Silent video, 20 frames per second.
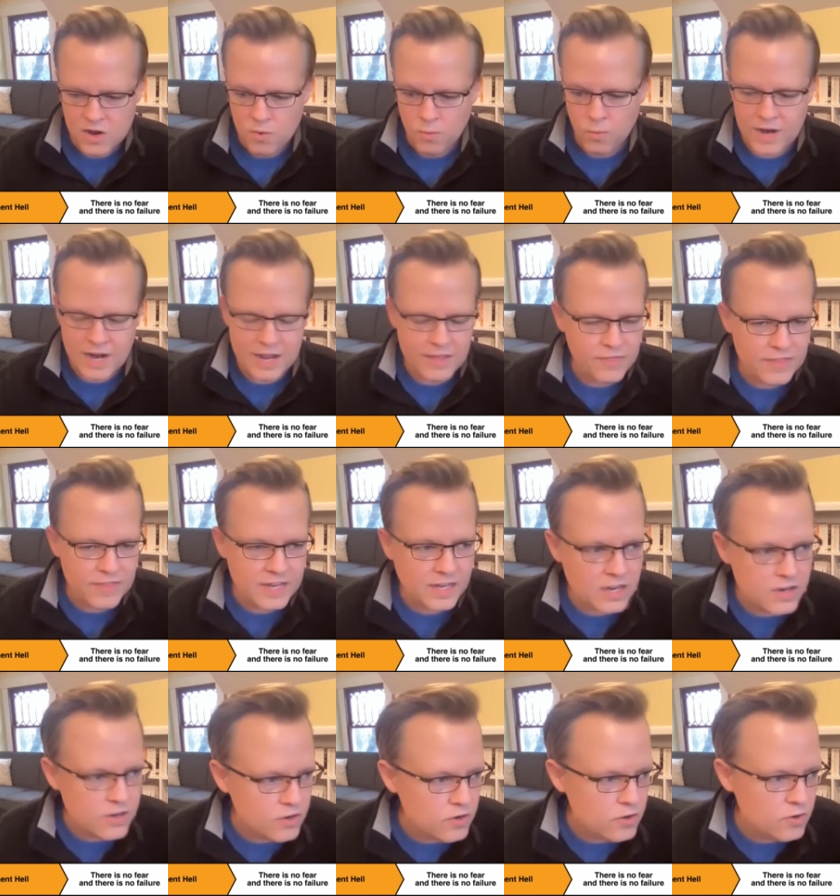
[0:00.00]
what I think
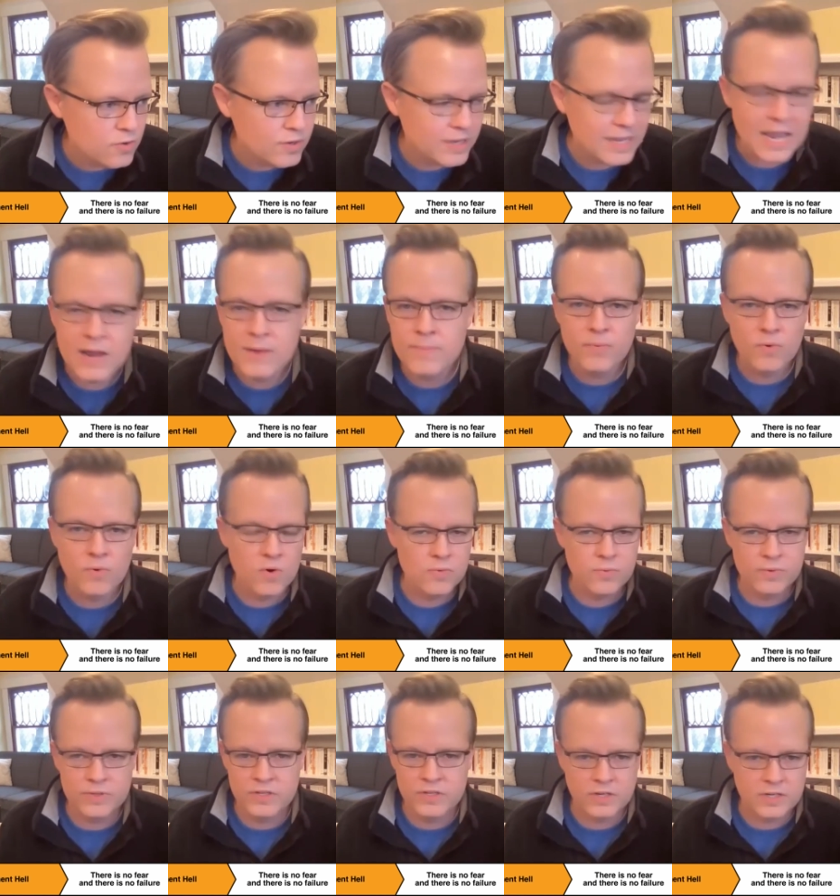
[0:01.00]
a new game
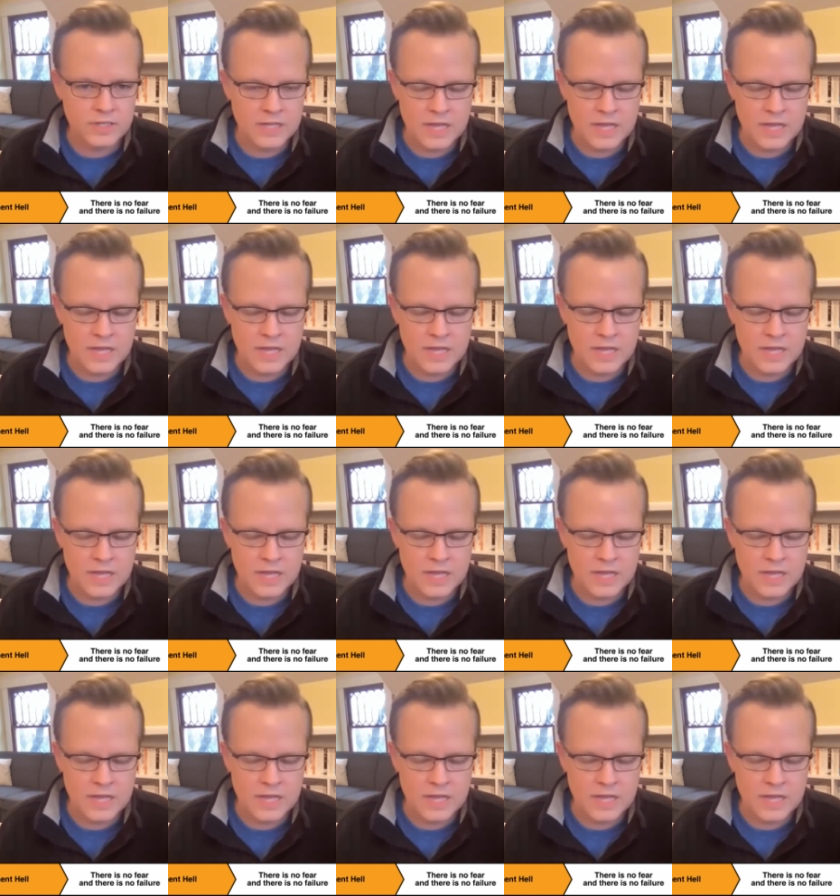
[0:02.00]
board would look